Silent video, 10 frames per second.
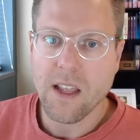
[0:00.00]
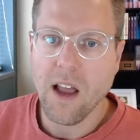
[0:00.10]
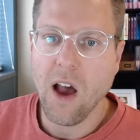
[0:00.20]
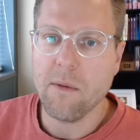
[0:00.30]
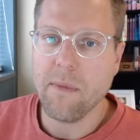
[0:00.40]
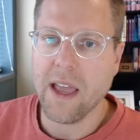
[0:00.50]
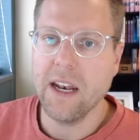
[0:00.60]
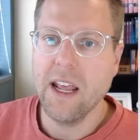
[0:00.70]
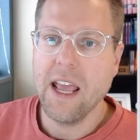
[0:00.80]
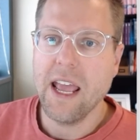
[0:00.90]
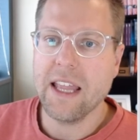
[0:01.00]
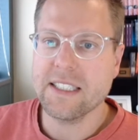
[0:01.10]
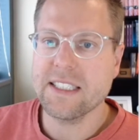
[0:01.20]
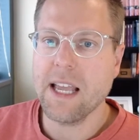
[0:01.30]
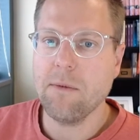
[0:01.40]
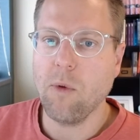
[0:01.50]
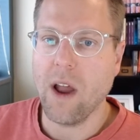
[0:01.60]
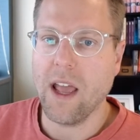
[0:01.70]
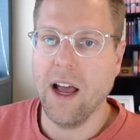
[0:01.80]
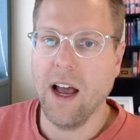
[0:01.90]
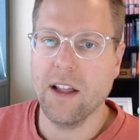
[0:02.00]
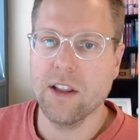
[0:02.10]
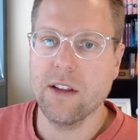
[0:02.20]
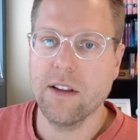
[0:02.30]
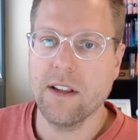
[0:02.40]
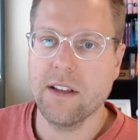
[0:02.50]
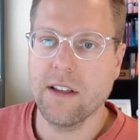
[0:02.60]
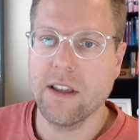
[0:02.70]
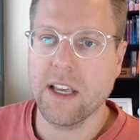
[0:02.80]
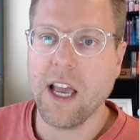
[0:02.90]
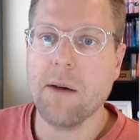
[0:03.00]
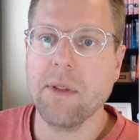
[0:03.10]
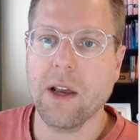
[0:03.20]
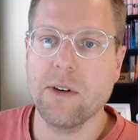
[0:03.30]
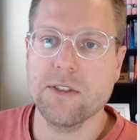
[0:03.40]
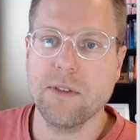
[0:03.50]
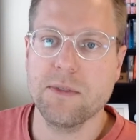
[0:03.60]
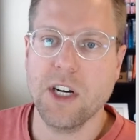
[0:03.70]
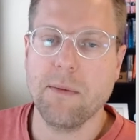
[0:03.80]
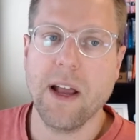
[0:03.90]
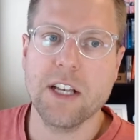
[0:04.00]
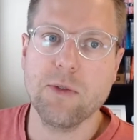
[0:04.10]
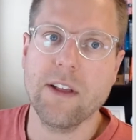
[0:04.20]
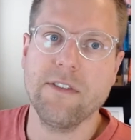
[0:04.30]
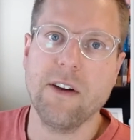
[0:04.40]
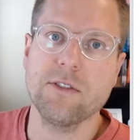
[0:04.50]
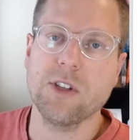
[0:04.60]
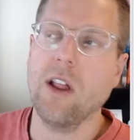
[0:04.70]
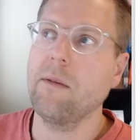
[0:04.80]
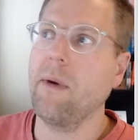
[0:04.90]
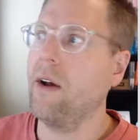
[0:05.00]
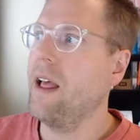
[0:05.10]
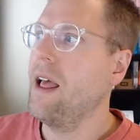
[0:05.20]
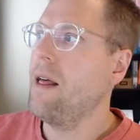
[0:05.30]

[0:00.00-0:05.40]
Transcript: Oh man. In the same way, the cup language from Jeremiah 25 was all about